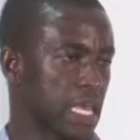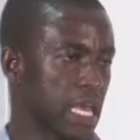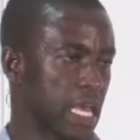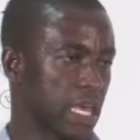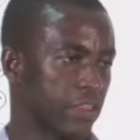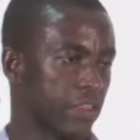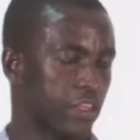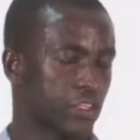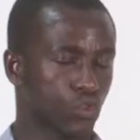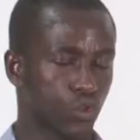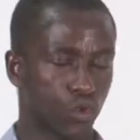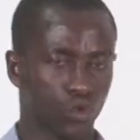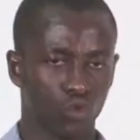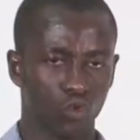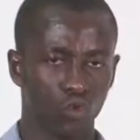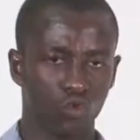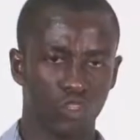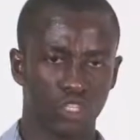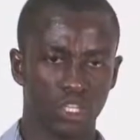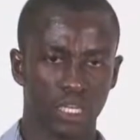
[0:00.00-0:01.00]
And this
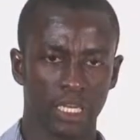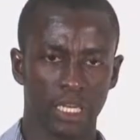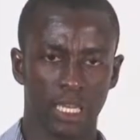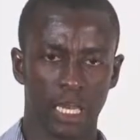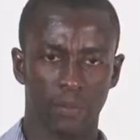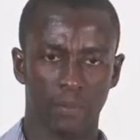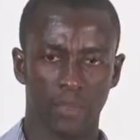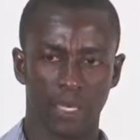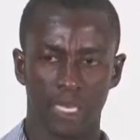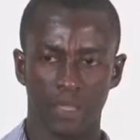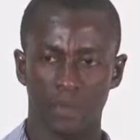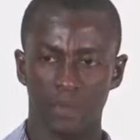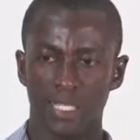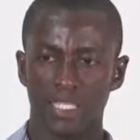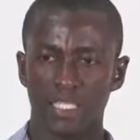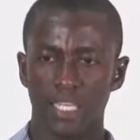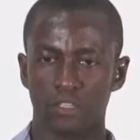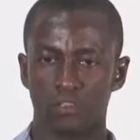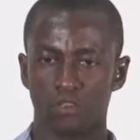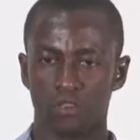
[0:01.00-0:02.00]
conclusion can be
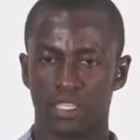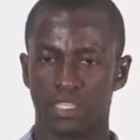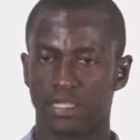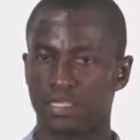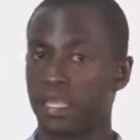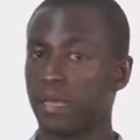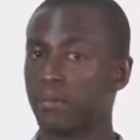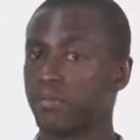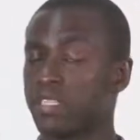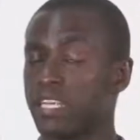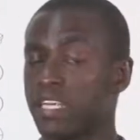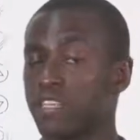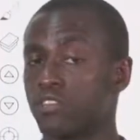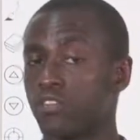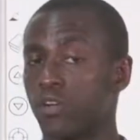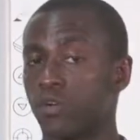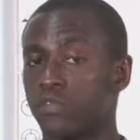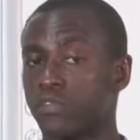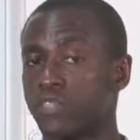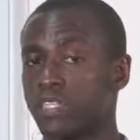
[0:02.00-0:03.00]
limited to the subject
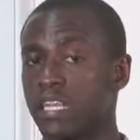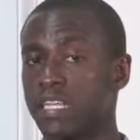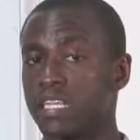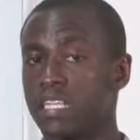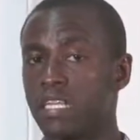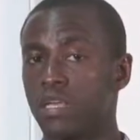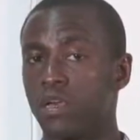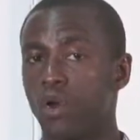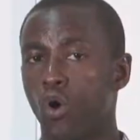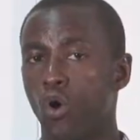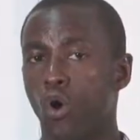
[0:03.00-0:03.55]
of study,